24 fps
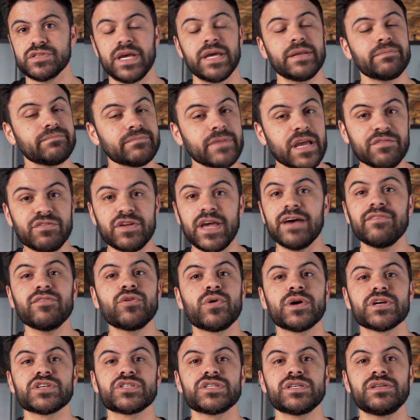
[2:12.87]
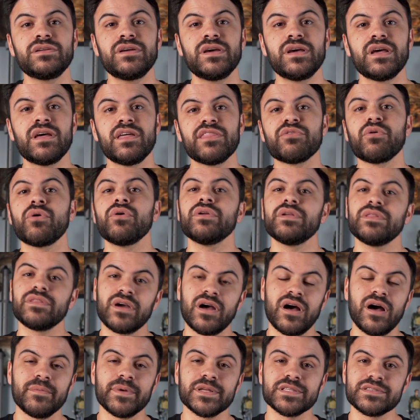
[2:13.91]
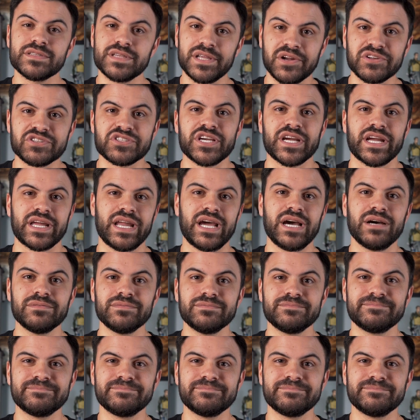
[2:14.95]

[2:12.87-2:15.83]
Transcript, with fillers: And if you have a question, throw it in the comments and I'll check it out.